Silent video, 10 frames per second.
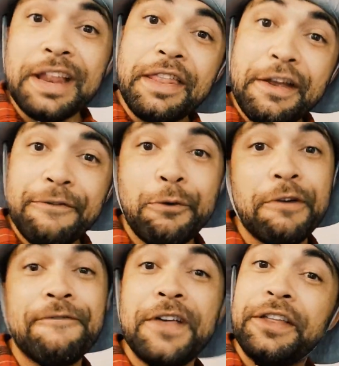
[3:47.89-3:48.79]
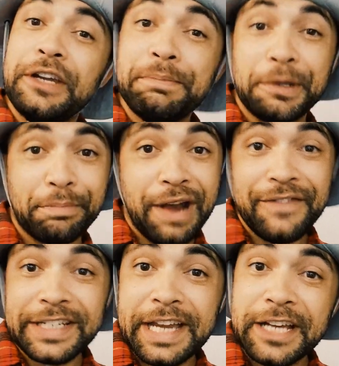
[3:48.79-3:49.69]
therefore filling up their
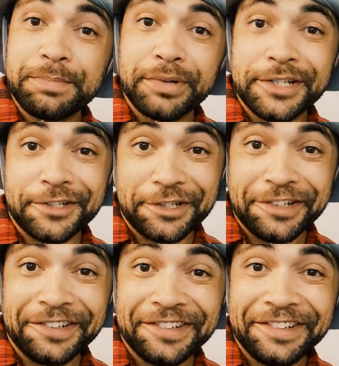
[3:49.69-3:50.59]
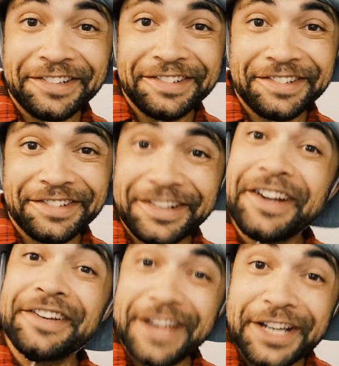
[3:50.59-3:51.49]
privatized prisons.
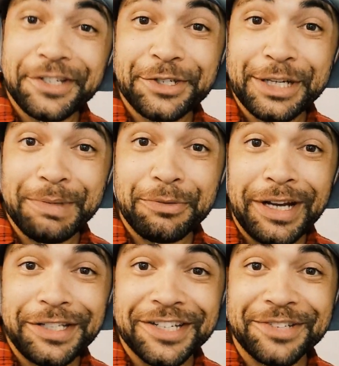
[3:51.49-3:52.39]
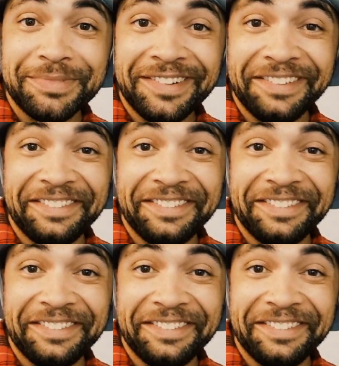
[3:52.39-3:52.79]
That's systemic racism.